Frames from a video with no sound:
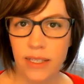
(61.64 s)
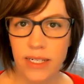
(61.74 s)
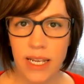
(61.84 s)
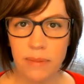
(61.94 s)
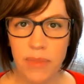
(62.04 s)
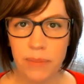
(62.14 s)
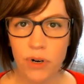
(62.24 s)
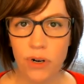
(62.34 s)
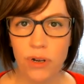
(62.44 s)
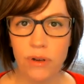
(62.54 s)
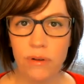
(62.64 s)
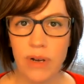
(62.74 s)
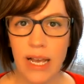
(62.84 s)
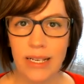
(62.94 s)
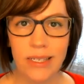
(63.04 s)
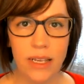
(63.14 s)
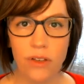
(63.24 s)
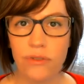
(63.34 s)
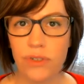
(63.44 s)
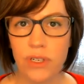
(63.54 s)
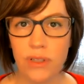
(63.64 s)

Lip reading: the team member who excels